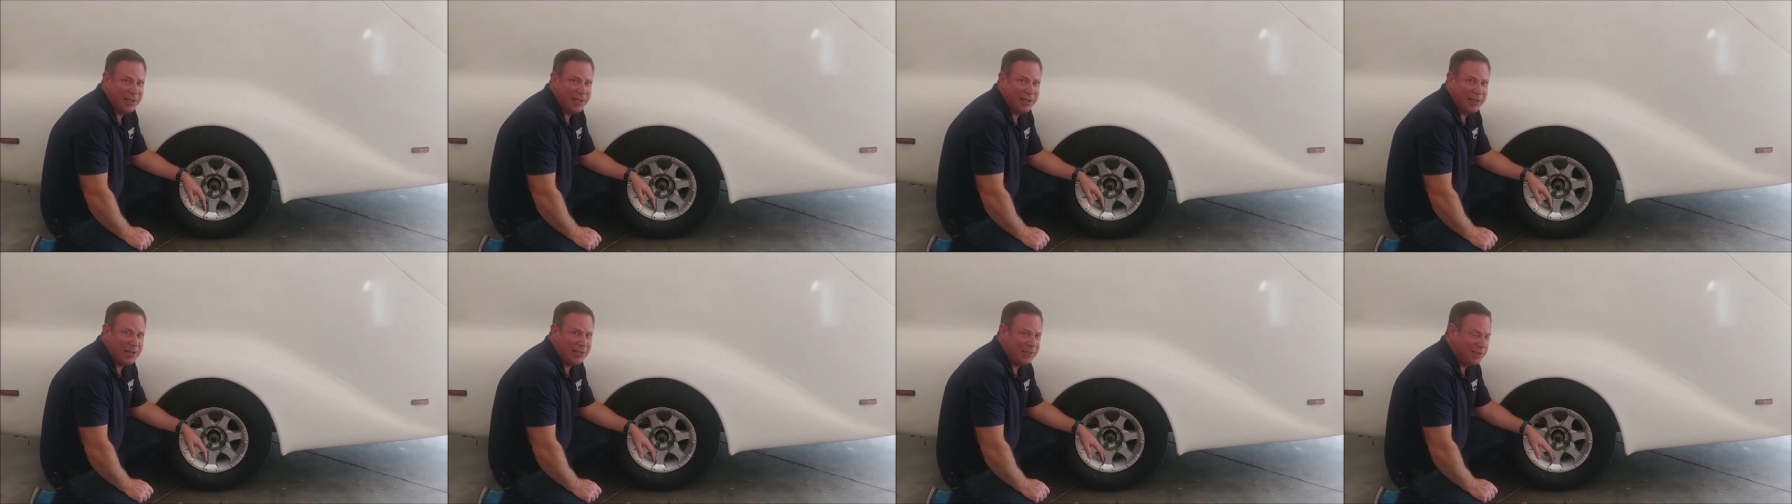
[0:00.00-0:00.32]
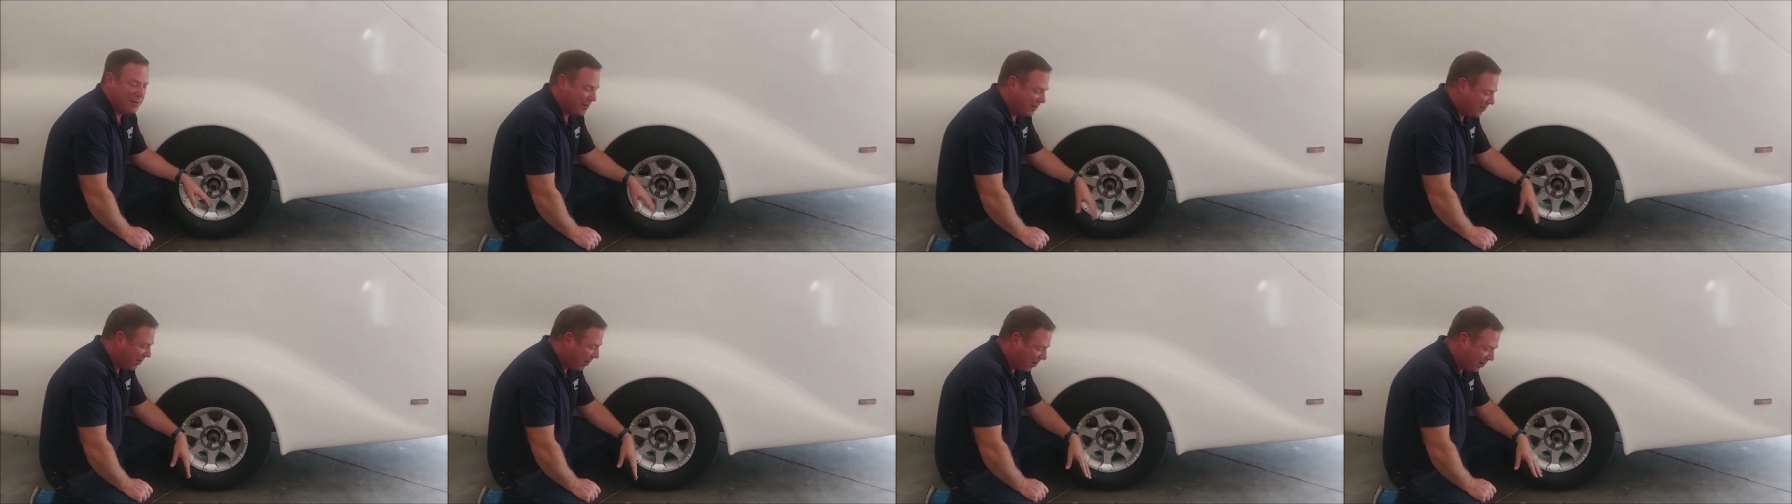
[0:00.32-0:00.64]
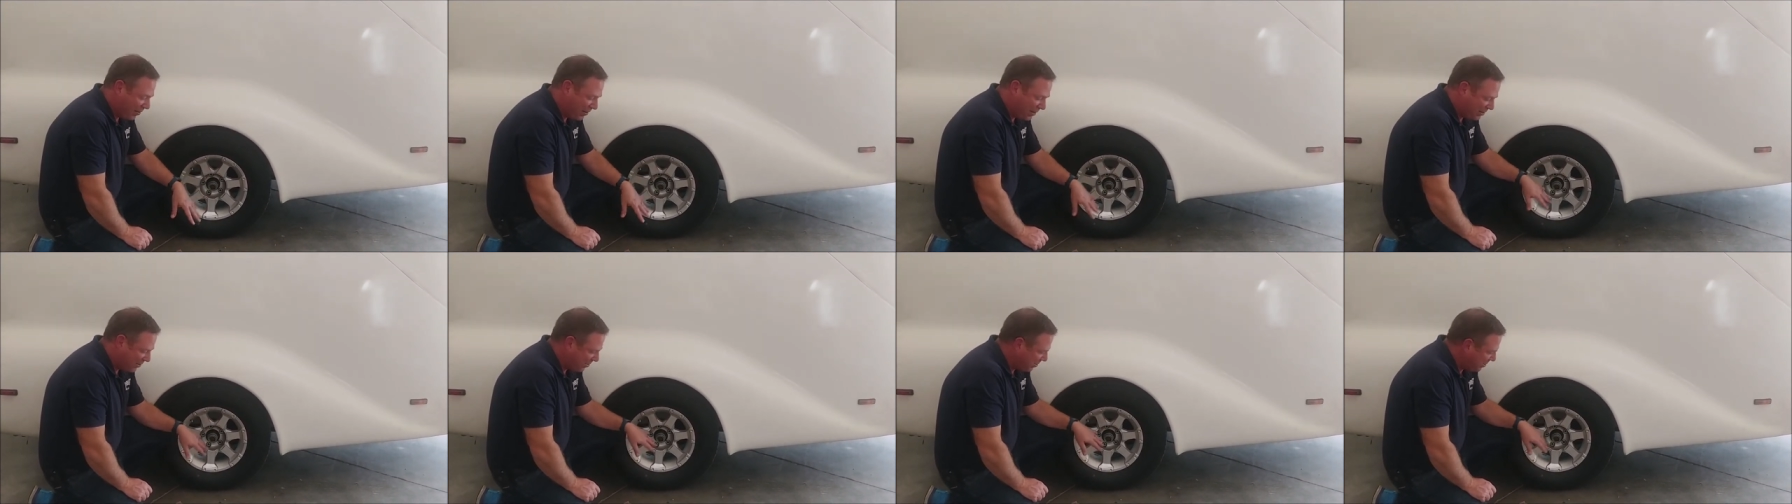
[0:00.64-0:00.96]
it is, uh,
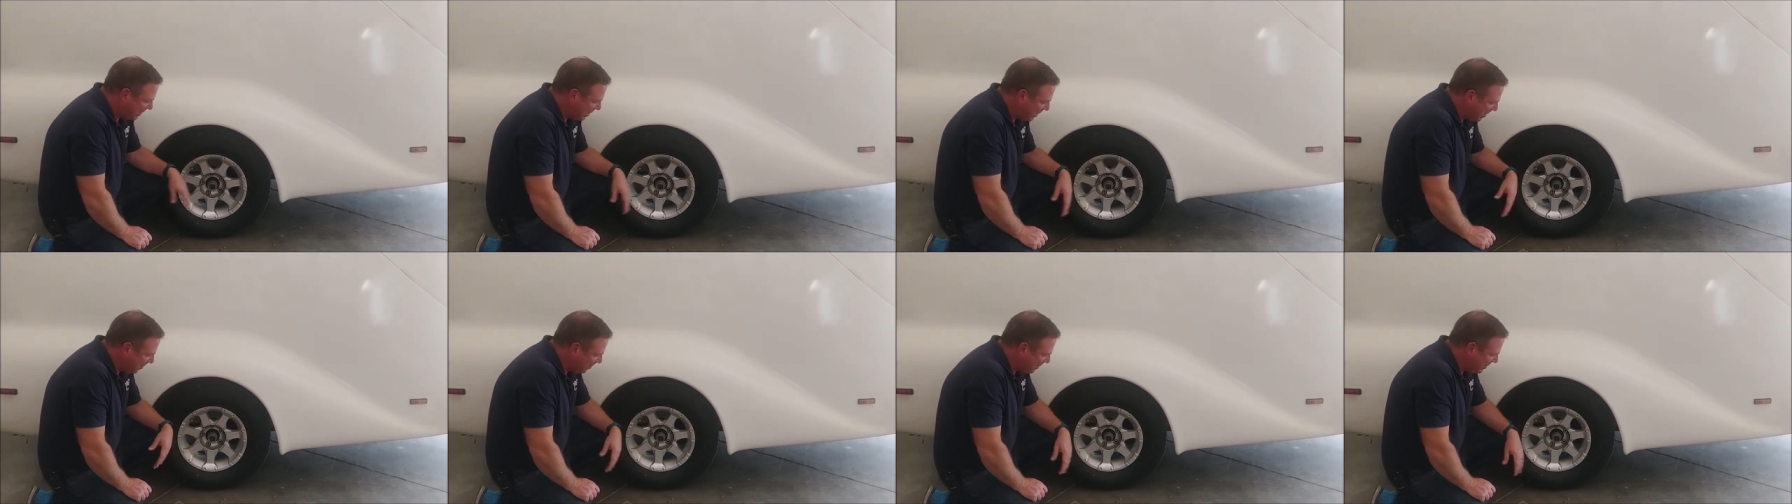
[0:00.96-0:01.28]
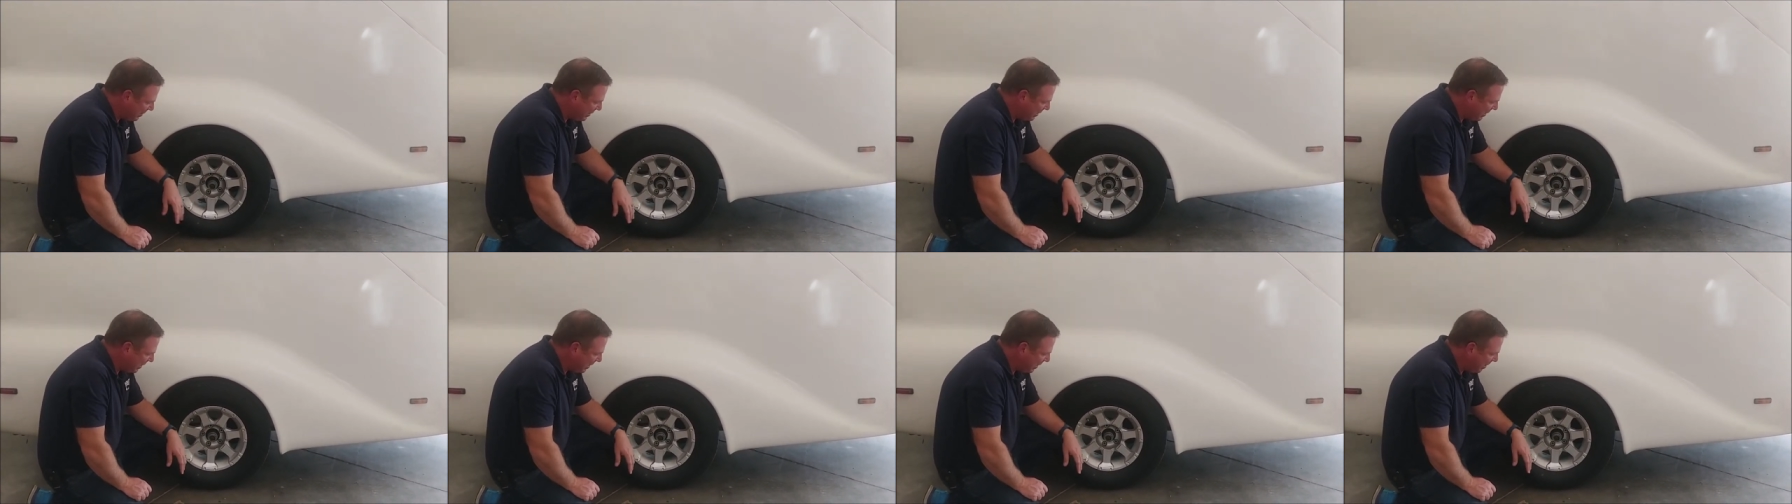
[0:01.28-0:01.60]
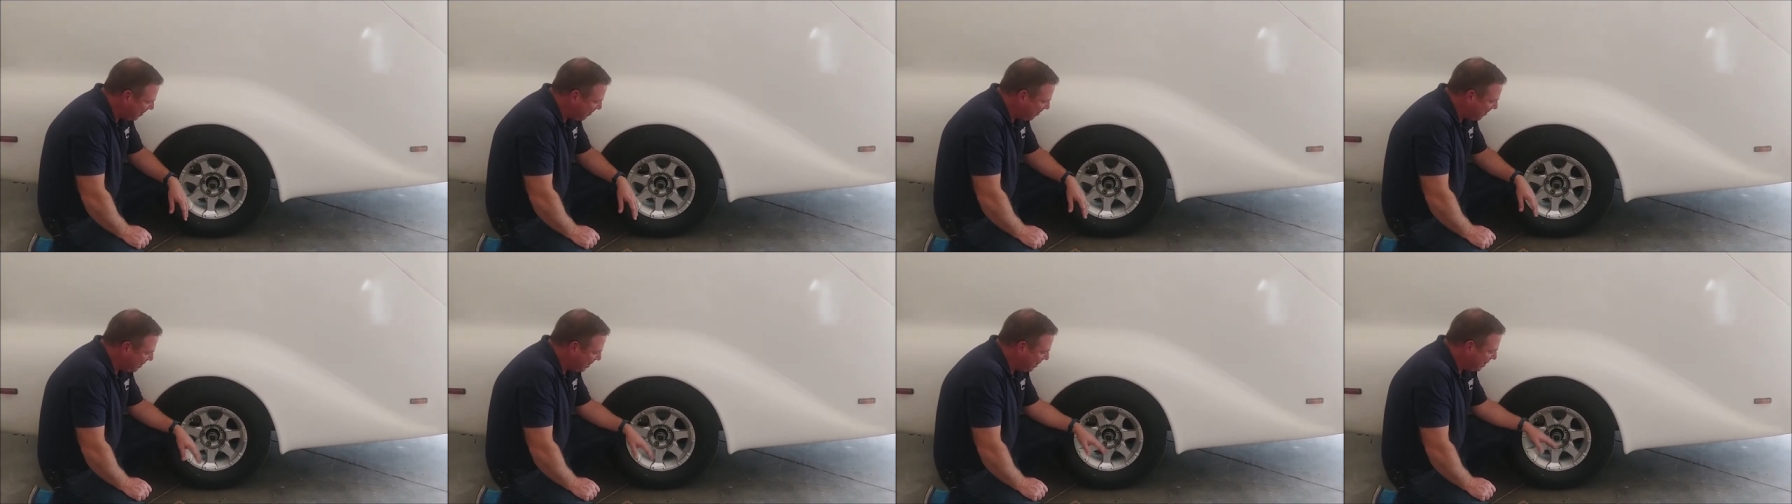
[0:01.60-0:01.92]
all these are set up the
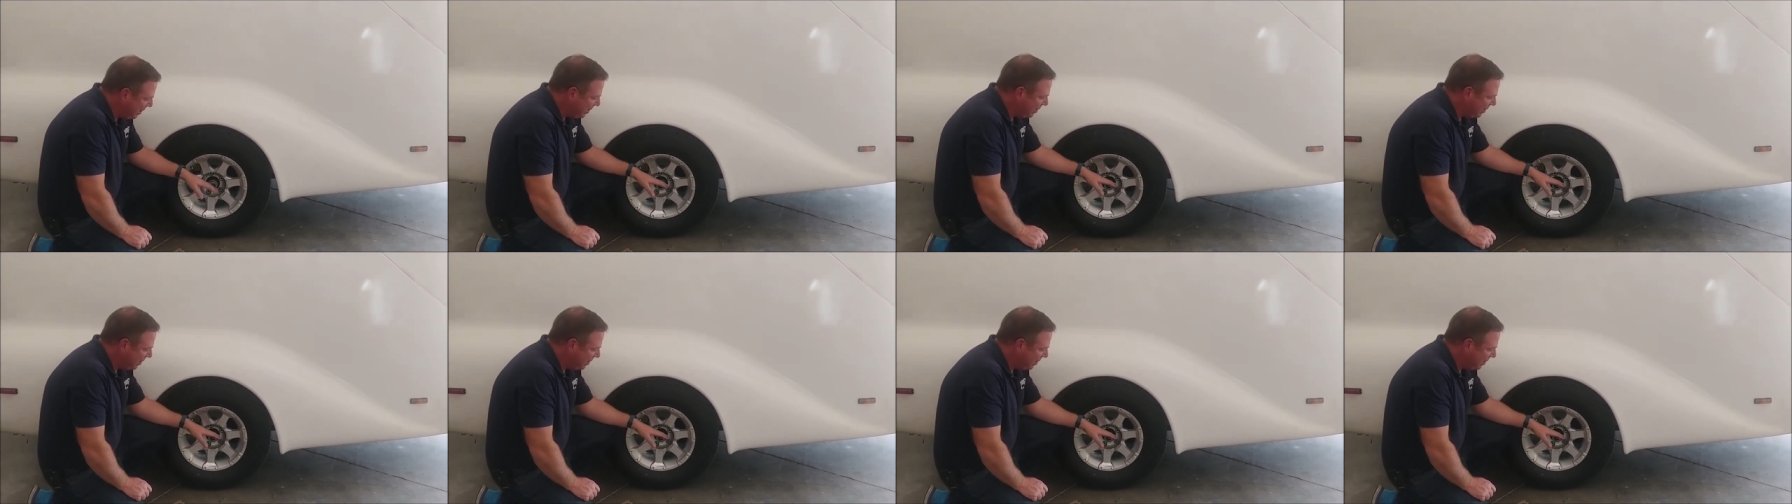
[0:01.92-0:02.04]
same.